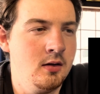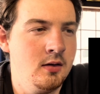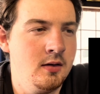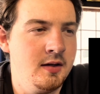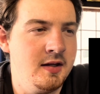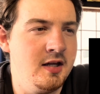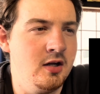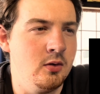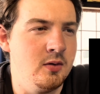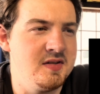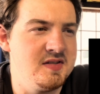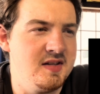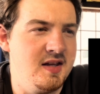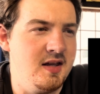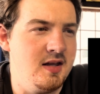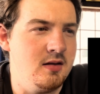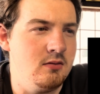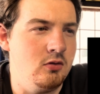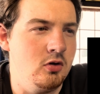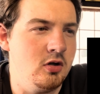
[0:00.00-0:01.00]
Here is
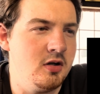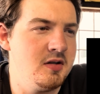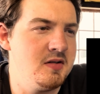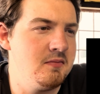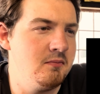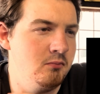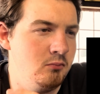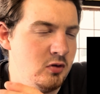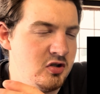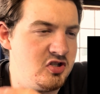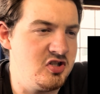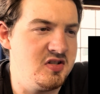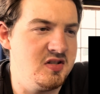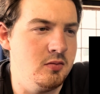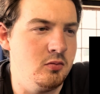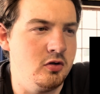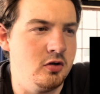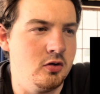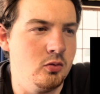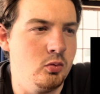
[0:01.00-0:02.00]
a look much
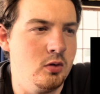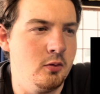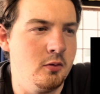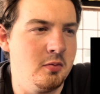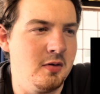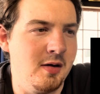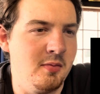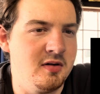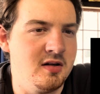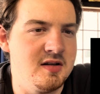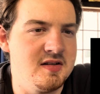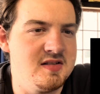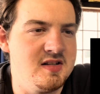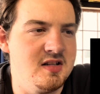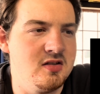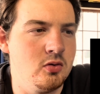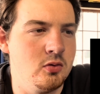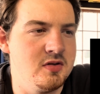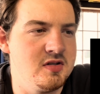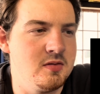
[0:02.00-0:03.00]
similar to what we're probably going to see
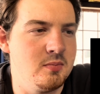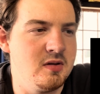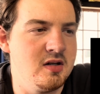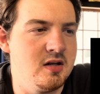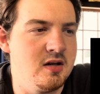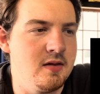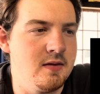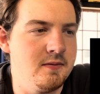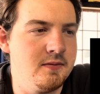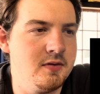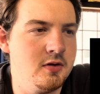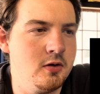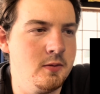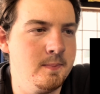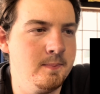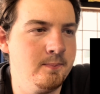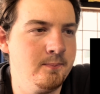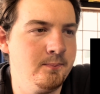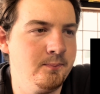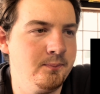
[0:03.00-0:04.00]
towards the beginning of the
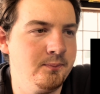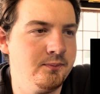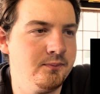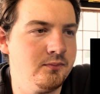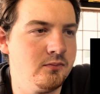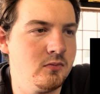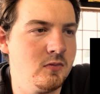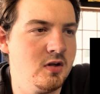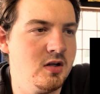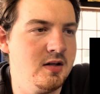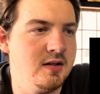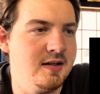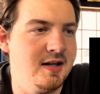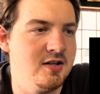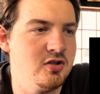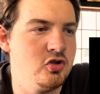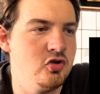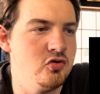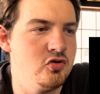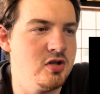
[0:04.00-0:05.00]
film. Not
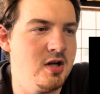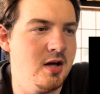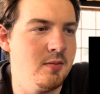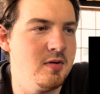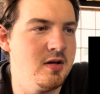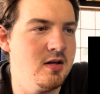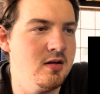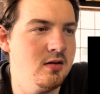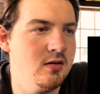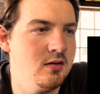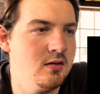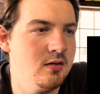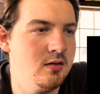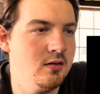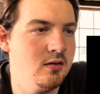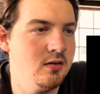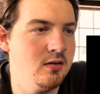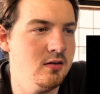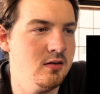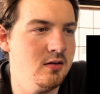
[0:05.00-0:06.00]
too shabby.
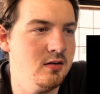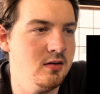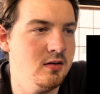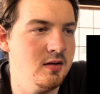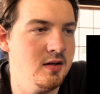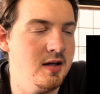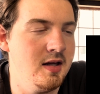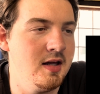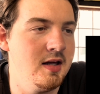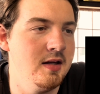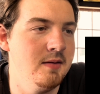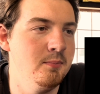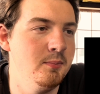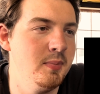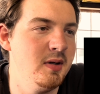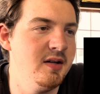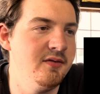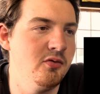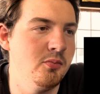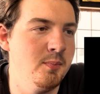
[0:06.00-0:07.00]
A
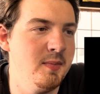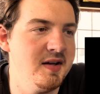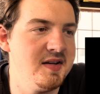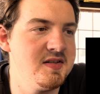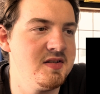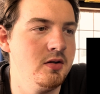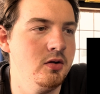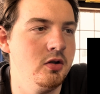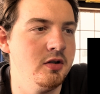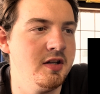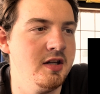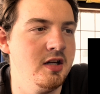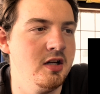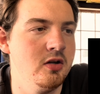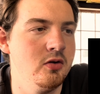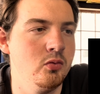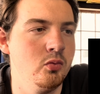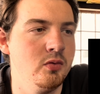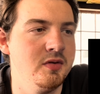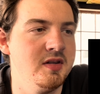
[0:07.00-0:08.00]
bit of a mixed look
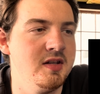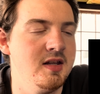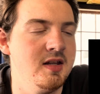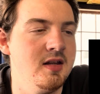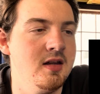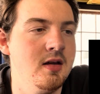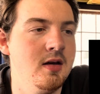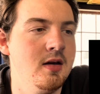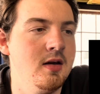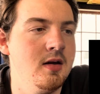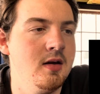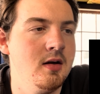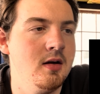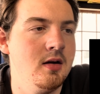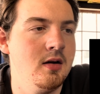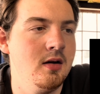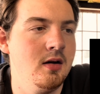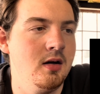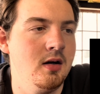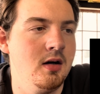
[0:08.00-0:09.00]
here with the
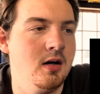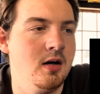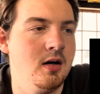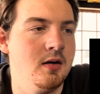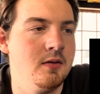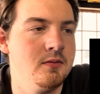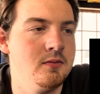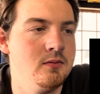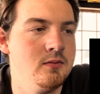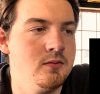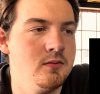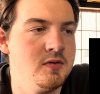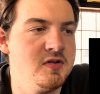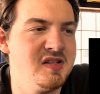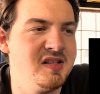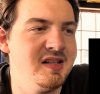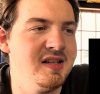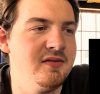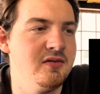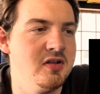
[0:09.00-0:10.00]

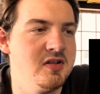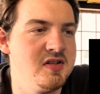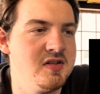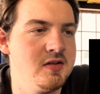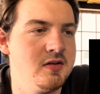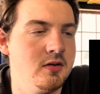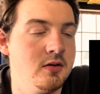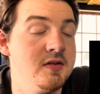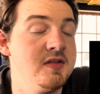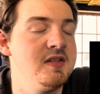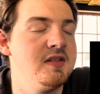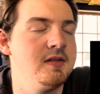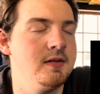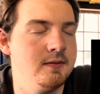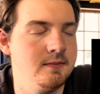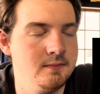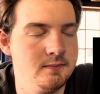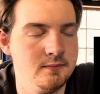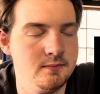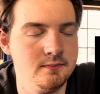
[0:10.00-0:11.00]
sleeveless.
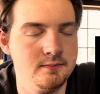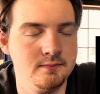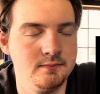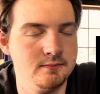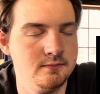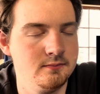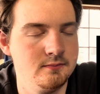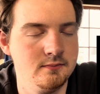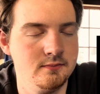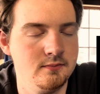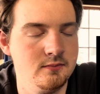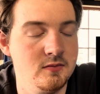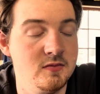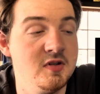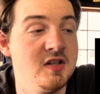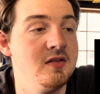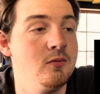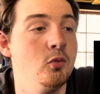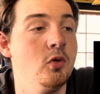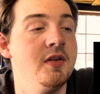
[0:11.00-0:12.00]

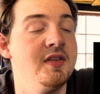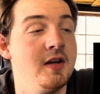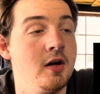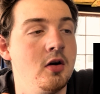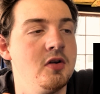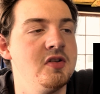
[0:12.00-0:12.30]
Well, they are